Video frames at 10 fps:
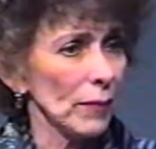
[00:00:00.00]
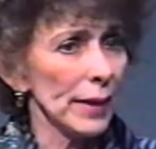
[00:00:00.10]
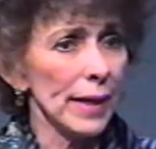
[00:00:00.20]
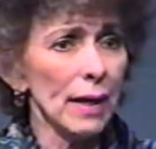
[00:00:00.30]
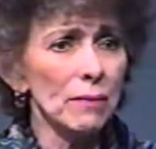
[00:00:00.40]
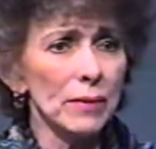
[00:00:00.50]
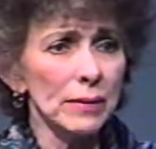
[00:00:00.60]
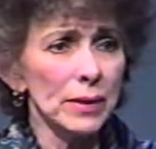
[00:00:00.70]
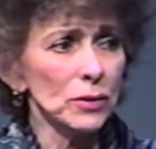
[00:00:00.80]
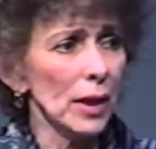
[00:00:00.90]
and now
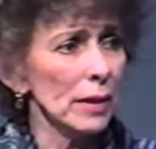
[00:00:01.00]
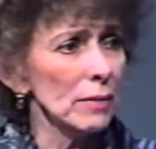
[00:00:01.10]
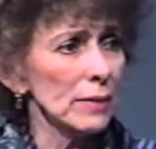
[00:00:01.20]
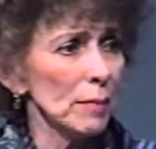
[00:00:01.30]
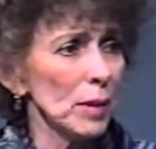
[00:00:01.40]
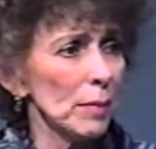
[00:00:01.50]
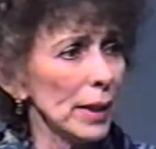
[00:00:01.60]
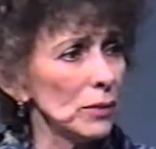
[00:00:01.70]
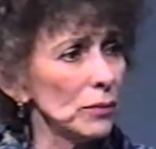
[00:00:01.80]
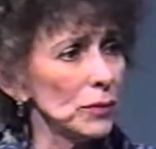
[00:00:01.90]
they're talking something
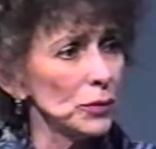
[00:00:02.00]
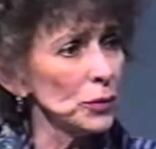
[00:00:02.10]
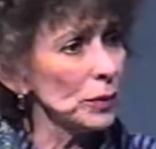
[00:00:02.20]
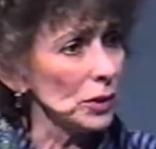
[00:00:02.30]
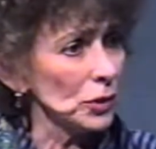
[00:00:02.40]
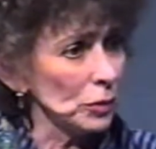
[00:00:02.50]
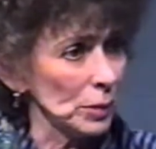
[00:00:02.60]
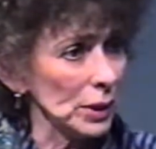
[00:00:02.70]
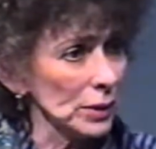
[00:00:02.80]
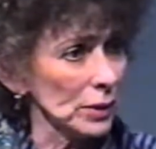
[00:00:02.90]
about the Jewish
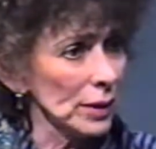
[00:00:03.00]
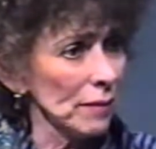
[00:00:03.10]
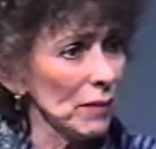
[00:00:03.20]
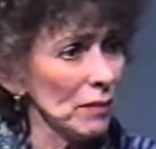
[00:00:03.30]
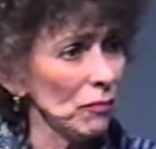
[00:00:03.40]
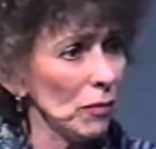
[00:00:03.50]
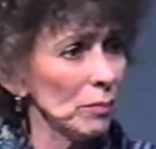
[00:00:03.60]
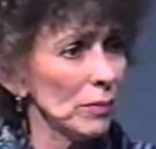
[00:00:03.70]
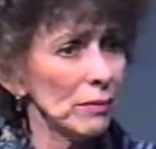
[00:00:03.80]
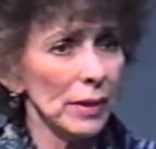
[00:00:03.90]
humanists. Have they
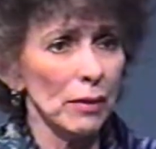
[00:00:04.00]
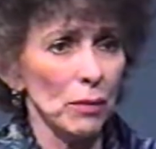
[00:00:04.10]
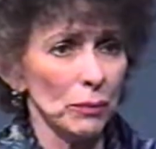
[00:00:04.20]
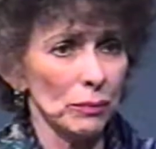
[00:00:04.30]
formed their own?